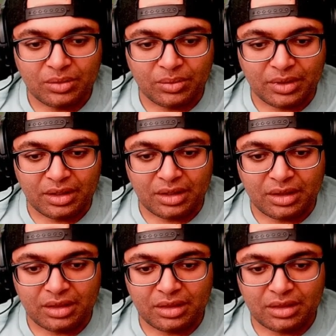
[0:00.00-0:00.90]

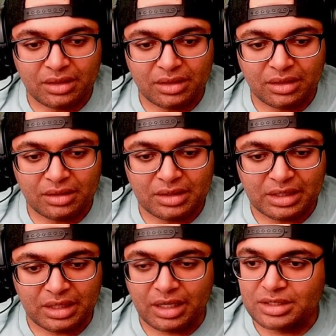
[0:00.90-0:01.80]
with take
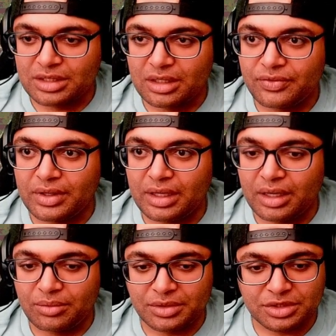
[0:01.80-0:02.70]
the edge off,
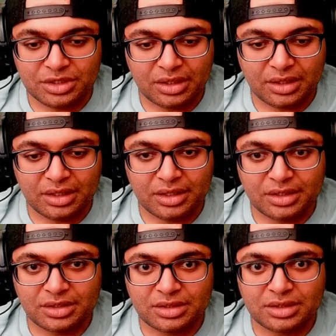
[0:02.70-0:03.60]
gain one
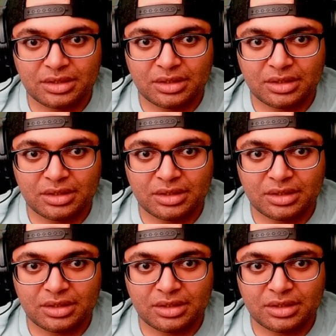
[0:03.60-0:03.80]
charge.